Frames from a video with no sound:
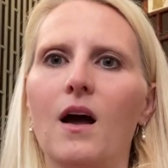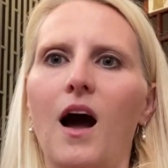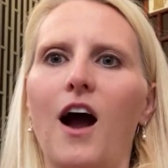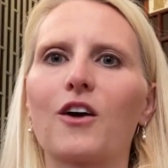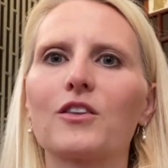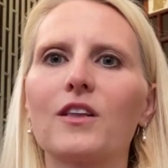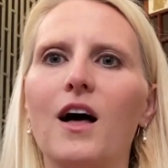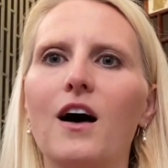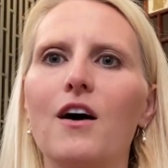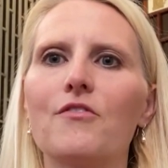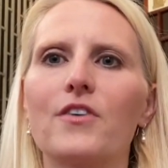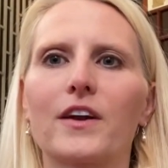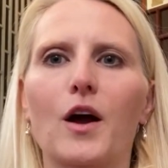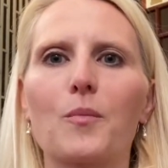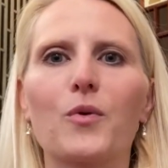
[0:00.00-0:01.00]
Our love
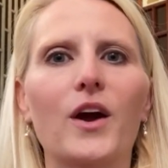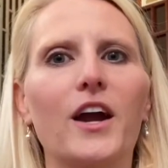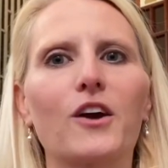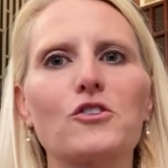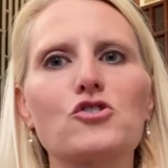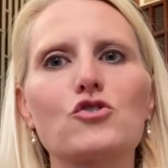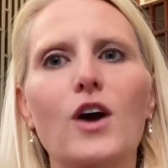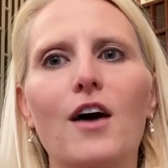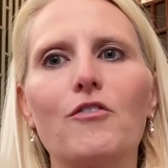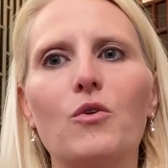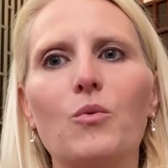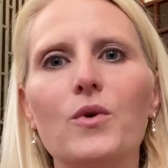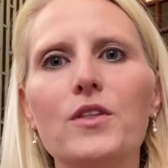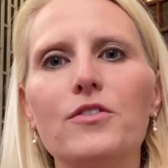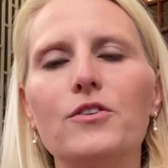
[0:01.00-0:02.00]
and our prayers travel
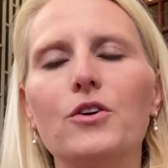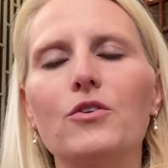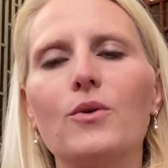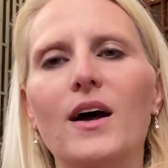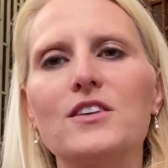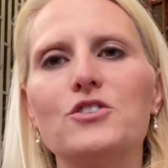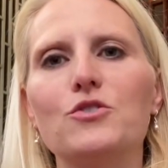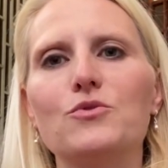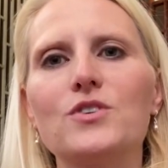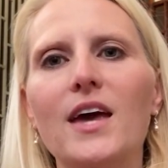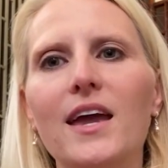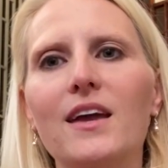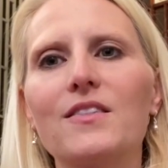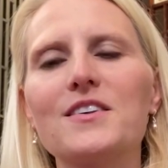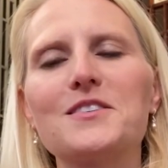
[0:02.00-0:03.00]
with you as you
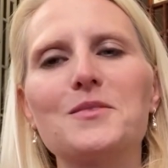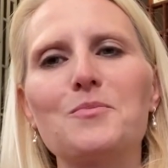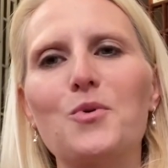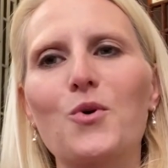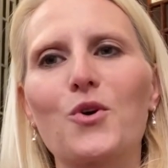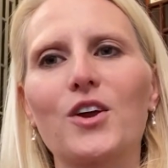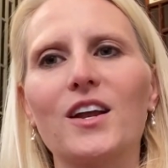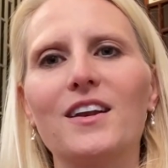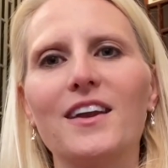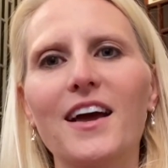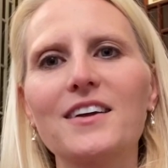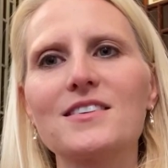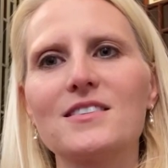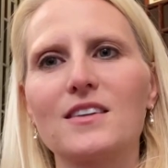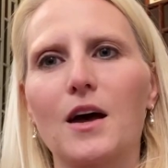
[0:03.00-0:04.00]
take this important
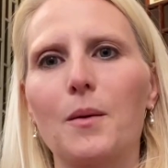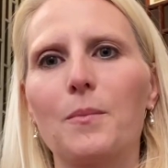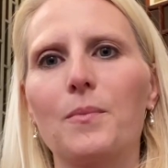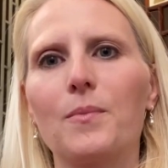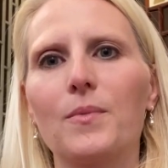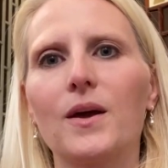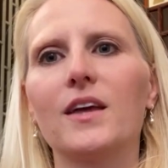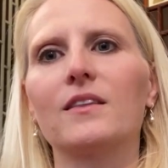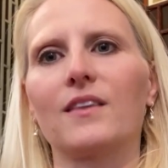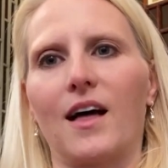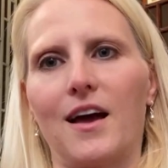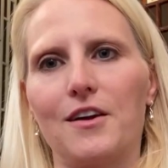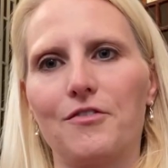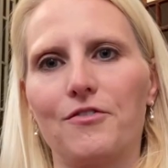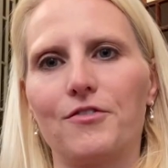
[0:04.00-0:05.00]
next step in
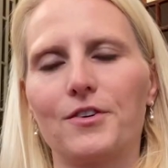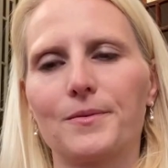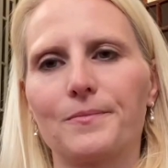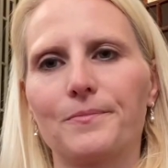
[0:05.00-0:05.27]
life.